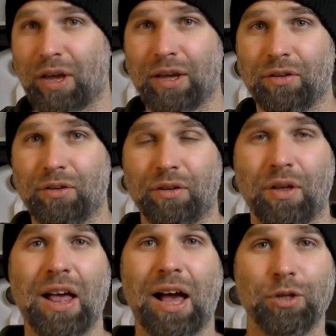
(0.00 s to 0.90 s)

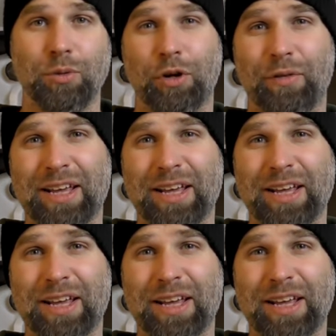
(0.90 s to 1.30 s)
And I do a lot of